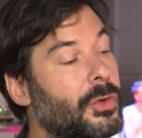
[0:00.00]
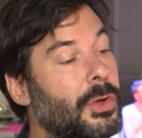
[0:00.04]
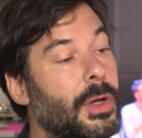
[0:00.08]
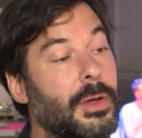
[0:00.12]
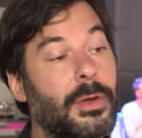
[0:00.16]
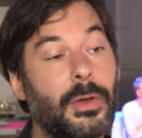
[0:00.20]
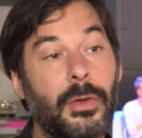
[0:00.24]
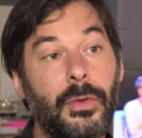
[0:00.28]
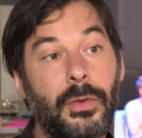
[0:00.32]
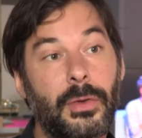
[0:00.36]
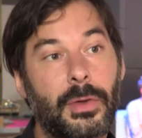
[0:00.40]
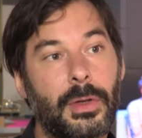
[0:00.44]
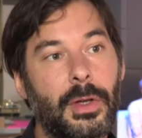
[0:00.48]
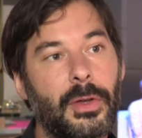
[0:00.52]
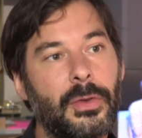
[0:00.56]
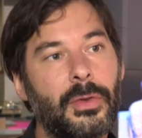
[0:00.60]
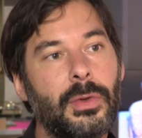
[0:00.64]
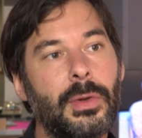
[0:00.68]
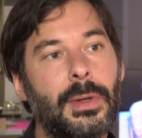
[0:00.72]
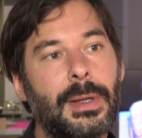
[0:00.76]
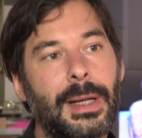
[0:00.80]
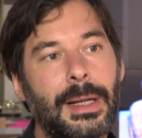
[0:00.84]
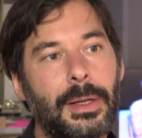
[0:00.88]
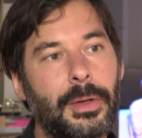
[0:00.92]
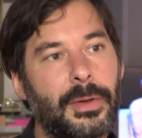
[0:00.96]

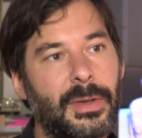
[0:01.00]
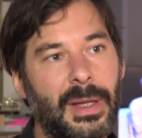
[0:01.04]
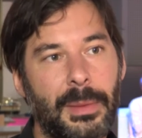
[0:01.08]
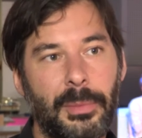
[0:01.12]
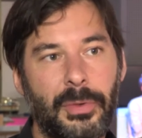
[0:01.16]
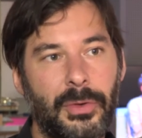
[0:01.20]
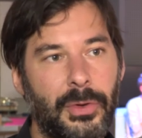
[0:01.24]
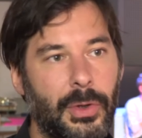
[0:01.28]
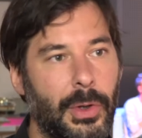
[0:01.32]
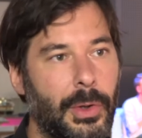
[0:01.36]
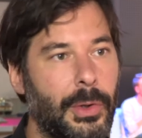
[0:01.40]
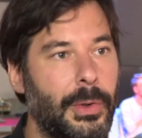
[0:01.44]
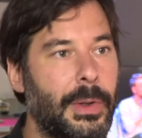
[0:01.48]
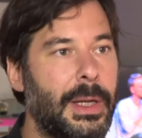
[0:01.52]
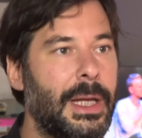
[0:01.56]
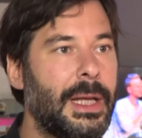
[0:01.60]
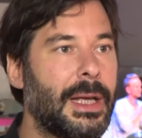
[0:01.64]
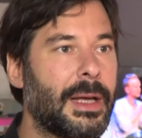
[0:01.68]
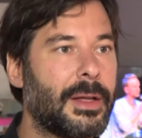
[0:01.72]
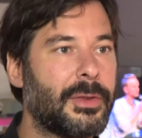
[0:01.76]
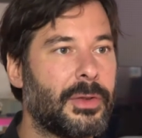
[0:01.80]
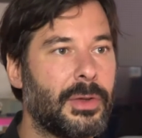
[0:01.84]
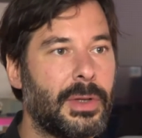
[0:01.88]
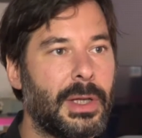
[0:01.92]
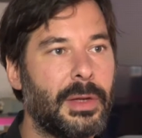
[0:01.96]
doesn't tell the same story
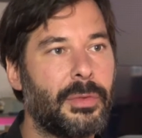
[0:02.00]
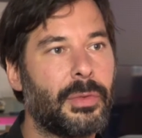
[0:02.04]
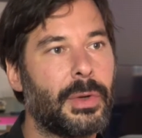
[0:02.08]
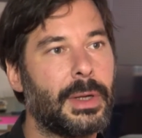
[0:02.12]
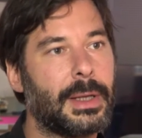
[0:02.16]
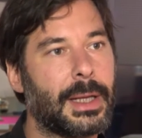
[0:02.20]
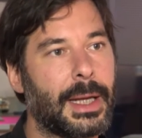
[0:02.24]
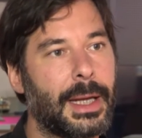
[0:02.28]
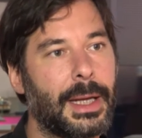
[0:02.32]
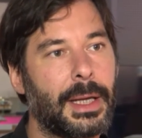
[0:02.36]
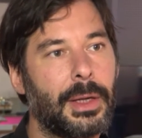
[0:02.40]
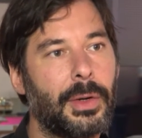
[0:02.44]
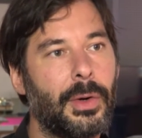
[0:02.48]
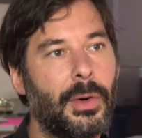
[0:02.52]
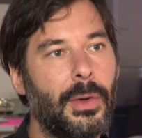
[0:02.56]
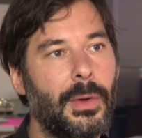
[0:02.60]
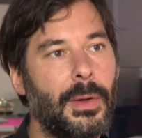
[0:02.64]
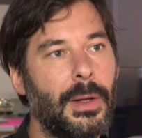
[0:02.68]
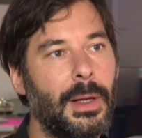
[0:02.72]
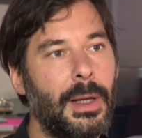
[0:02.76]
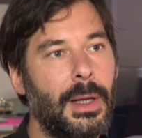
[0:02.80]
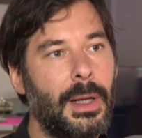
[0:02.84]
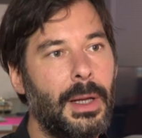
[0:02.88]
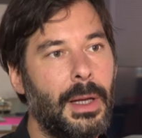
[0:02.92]
as a different angle,